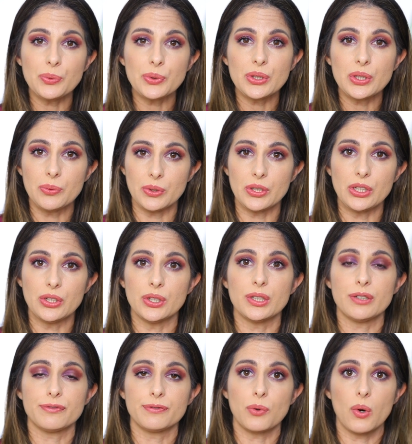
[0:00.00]
really, really
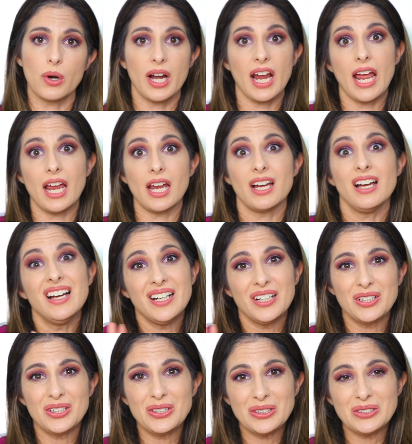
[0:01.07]
good for a
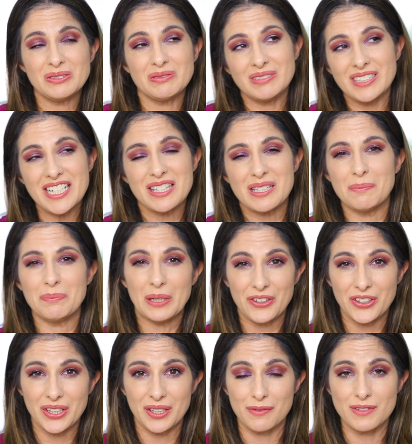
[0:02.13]
decent
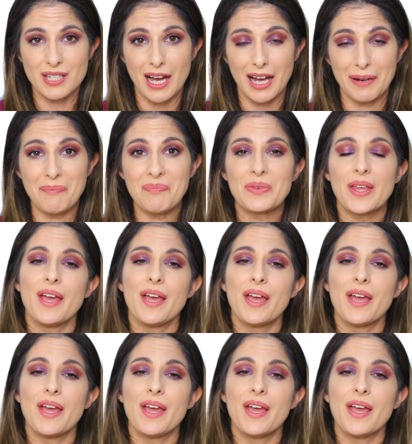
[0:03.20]
period of time.